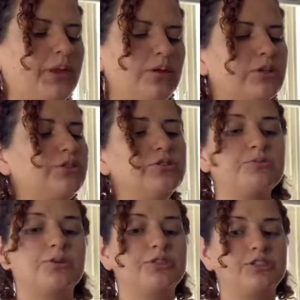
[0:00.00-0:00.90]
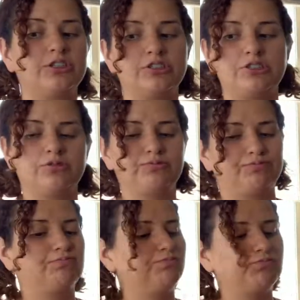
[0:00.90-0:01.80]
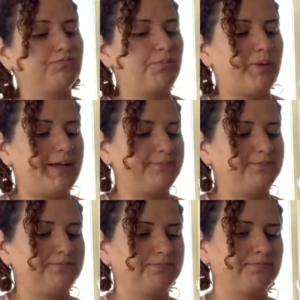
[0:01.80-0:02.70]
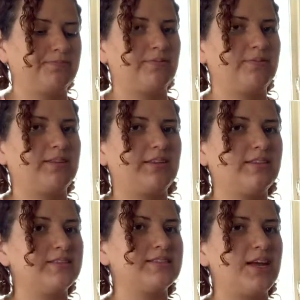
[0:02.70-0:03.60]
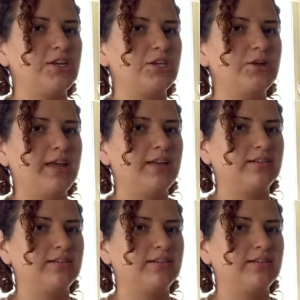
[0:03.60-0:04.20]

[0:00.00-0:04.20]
Could use more sugar too, but that's how you do it.